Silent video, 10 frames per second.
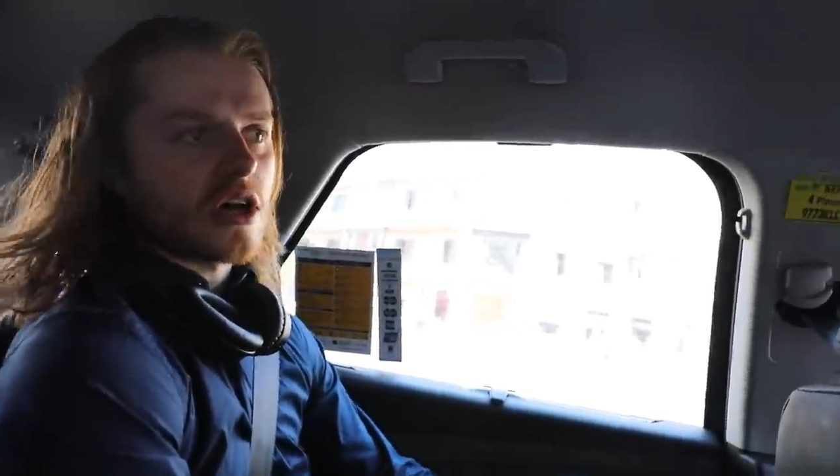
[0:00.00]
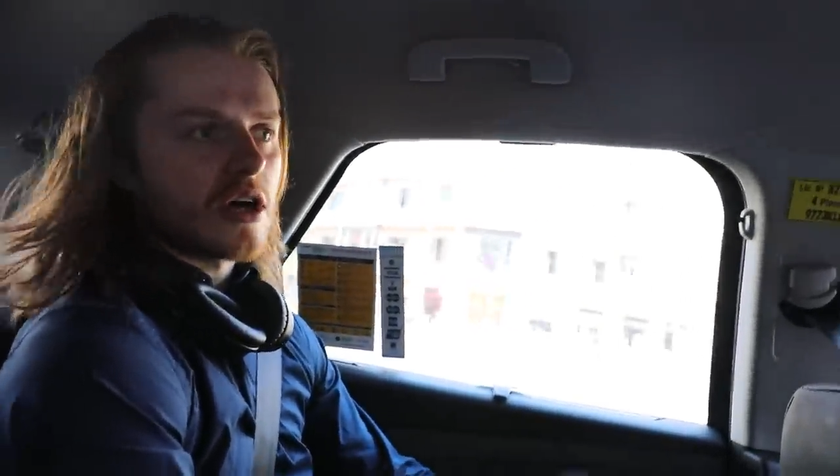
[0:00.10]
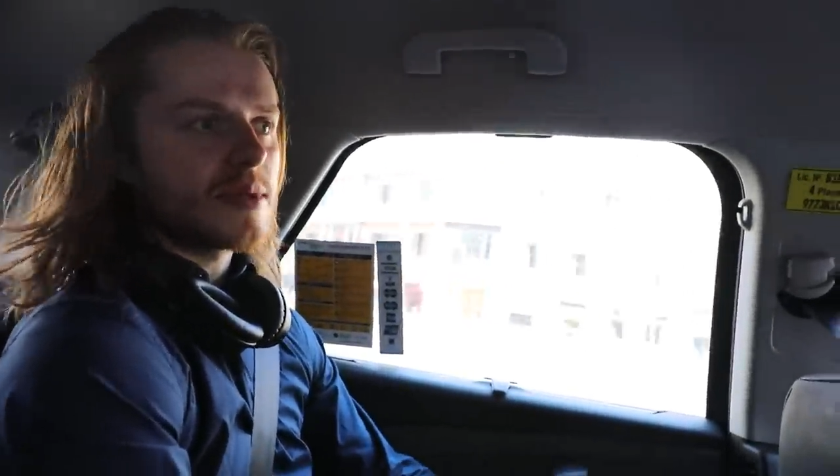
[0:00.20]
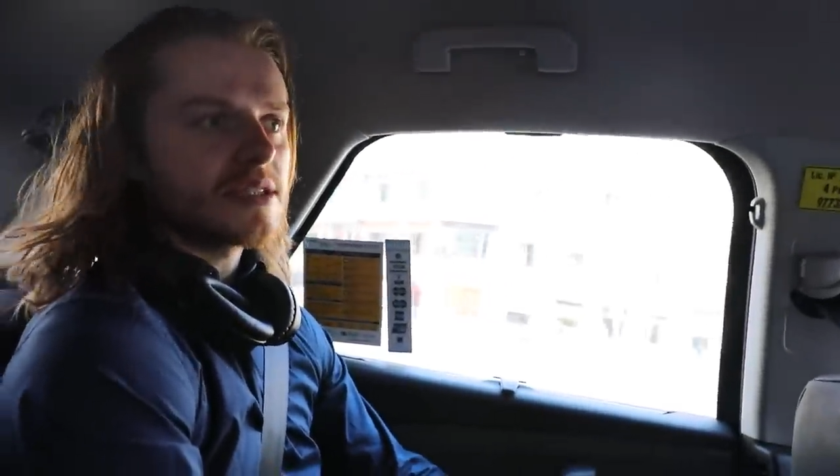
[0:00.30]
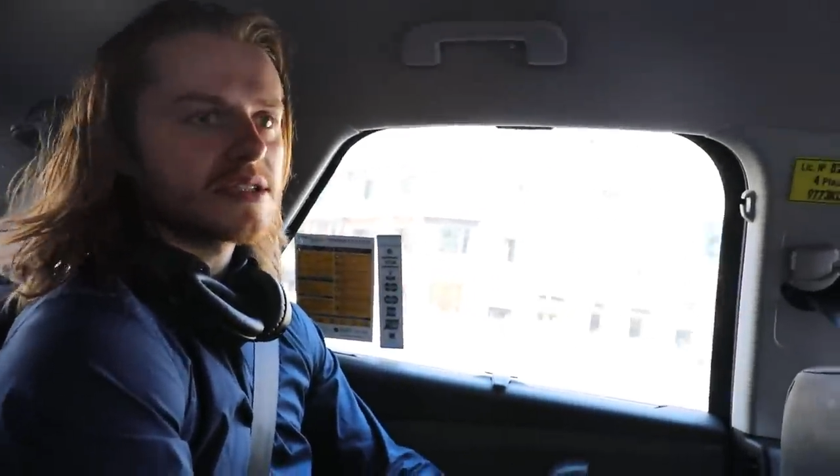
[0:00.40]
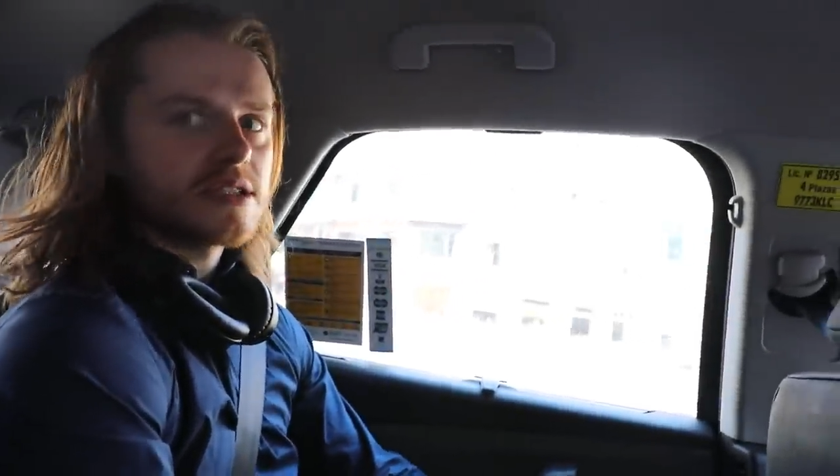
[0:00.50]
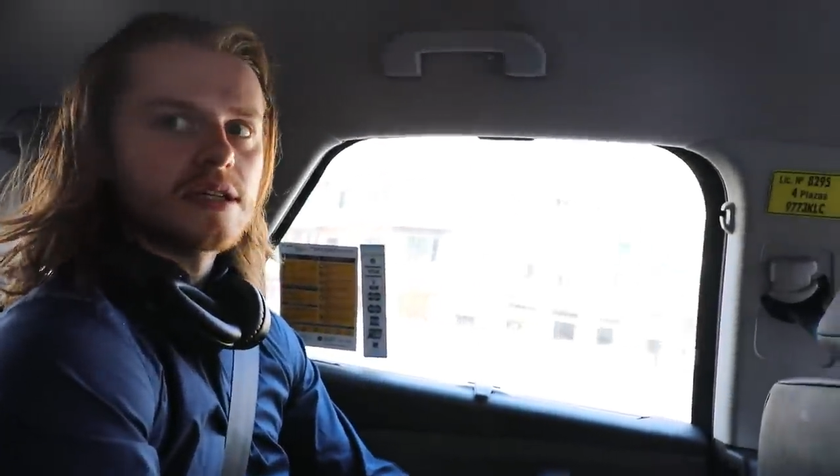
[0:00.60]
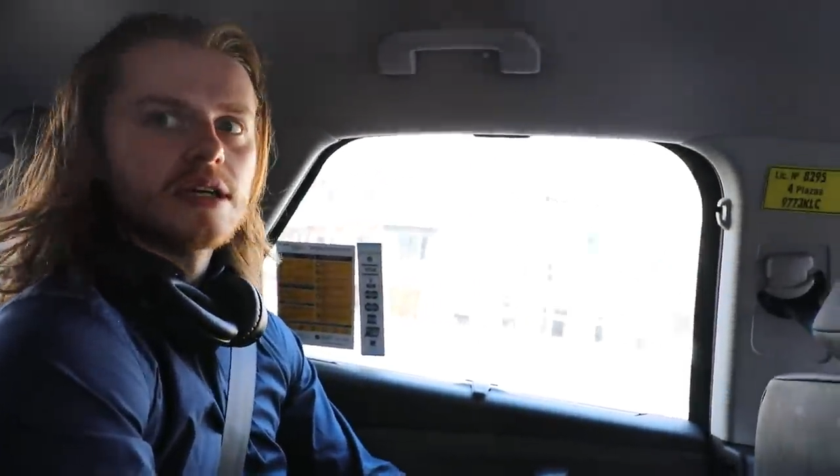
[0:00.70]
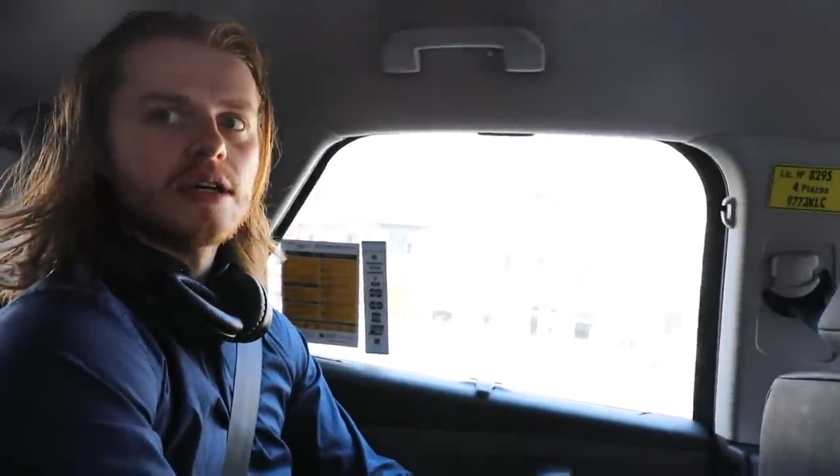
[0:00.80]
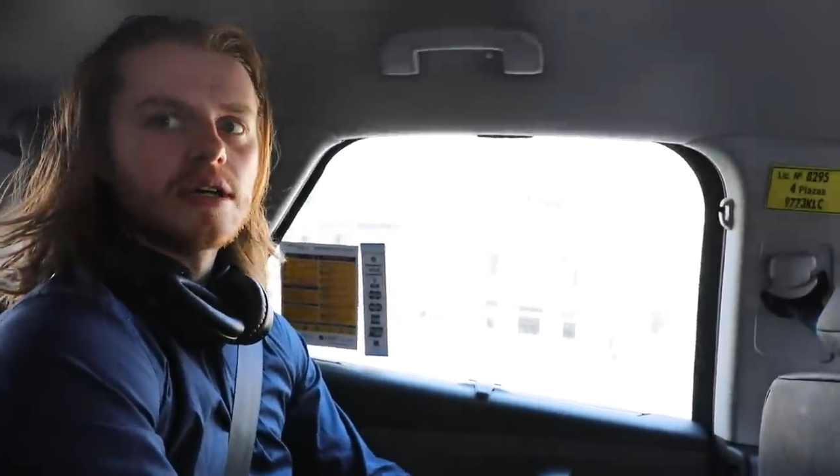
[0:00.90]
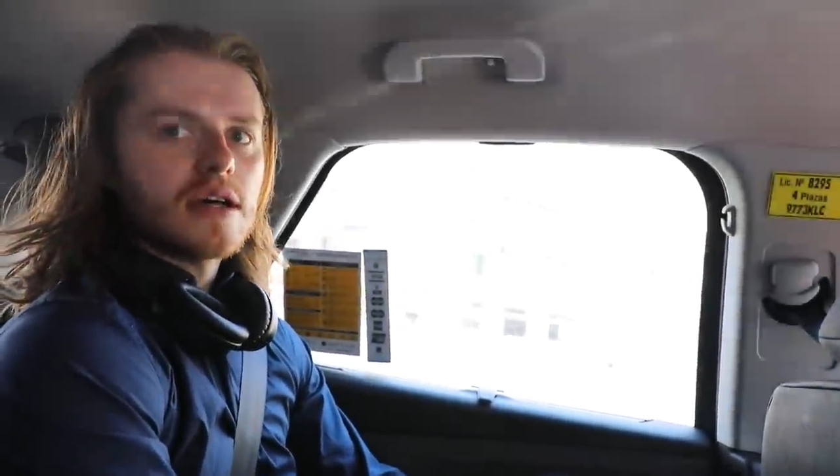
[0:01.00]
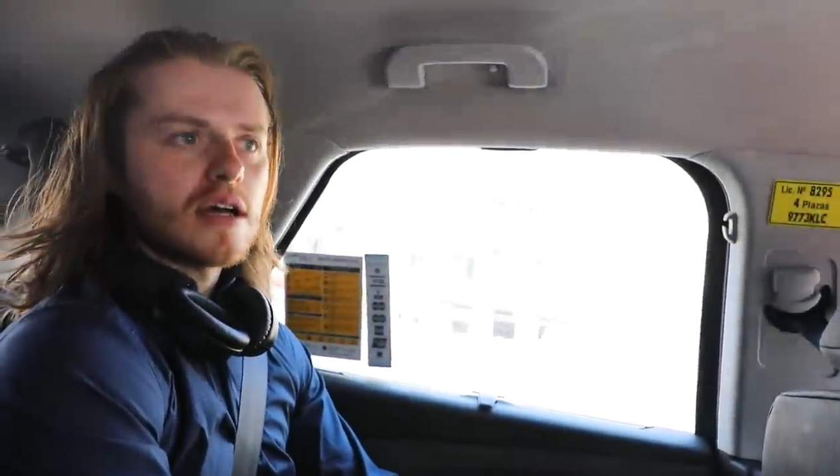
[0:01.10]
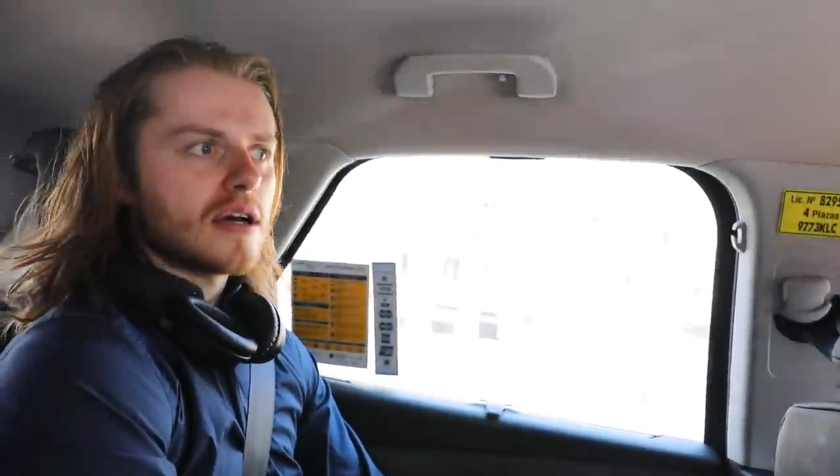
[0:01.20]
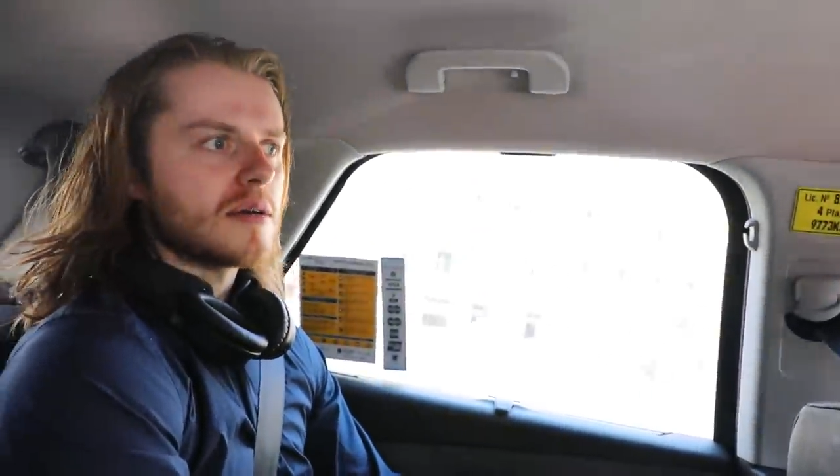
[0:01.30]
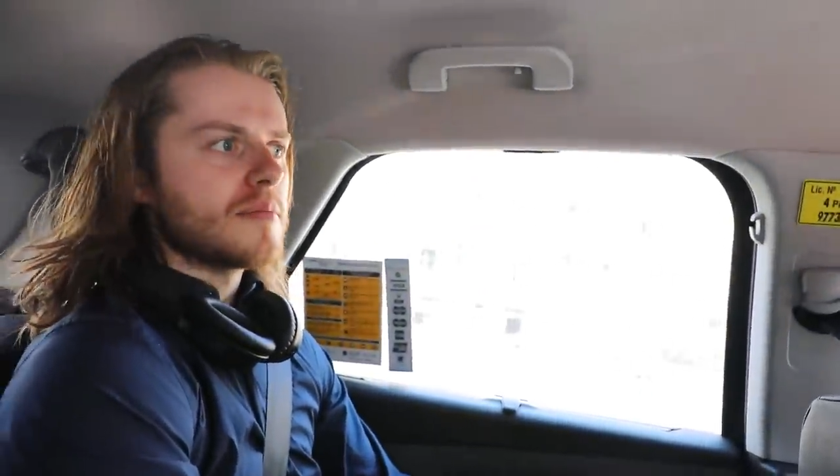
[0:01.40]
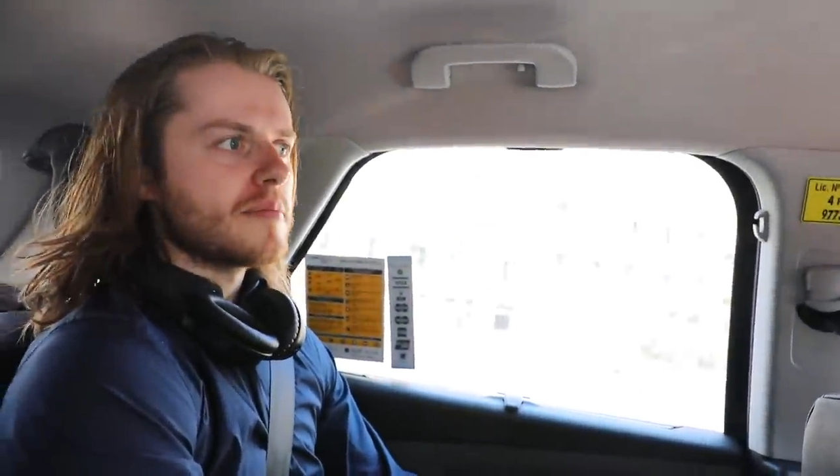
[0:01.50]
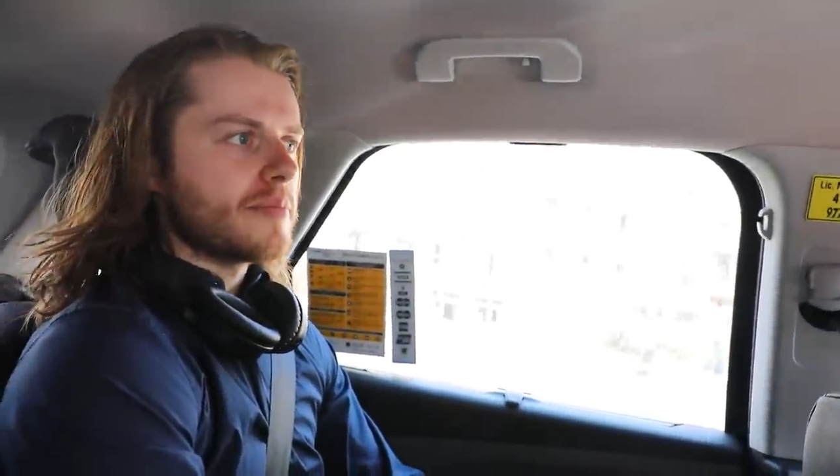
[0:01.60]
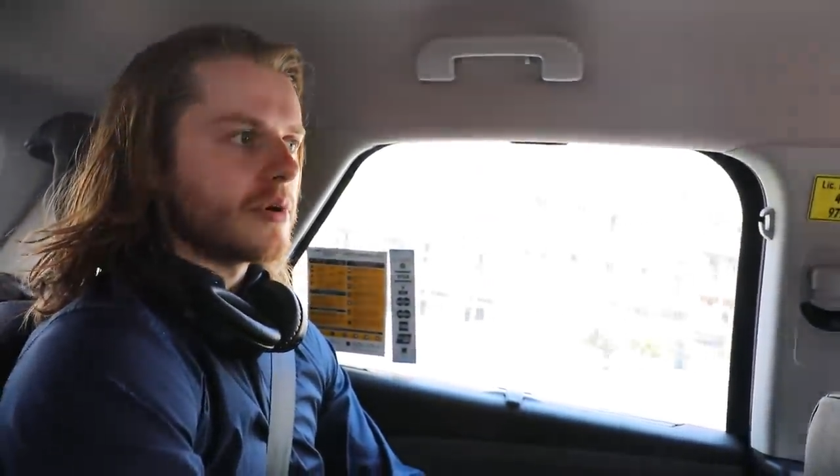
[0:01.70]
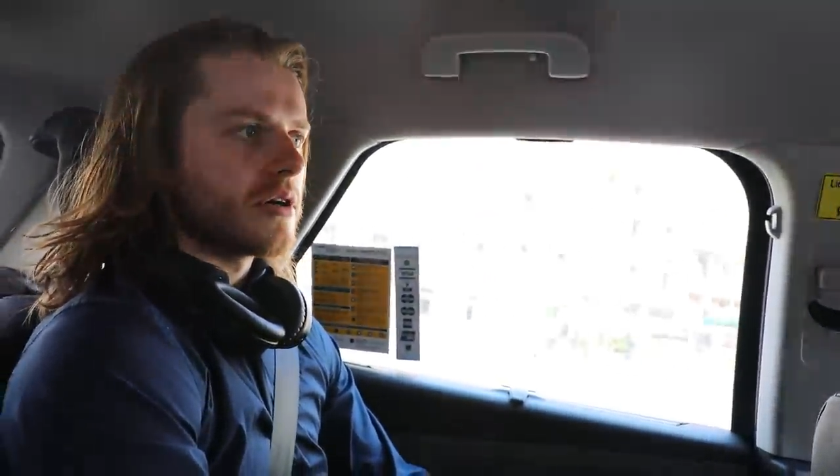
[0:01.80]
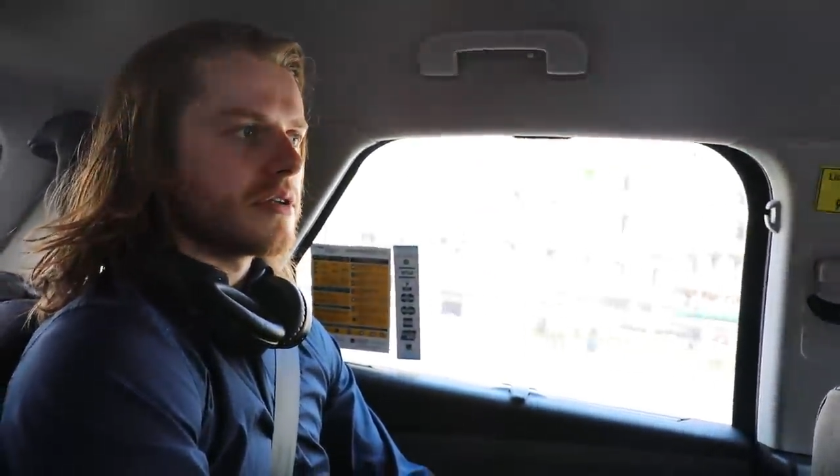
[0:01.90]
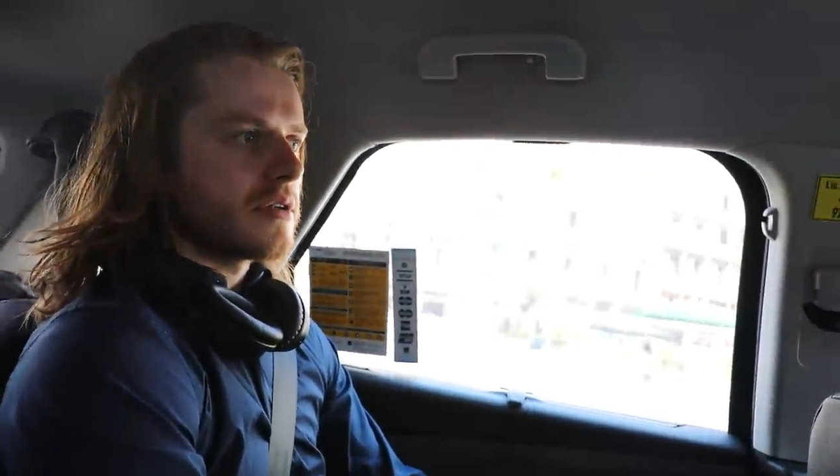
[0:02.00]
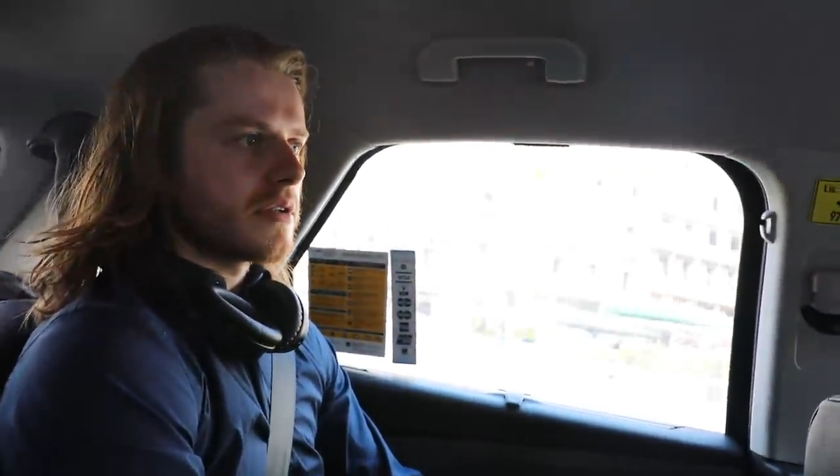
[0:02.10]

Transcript: harmless. Um, but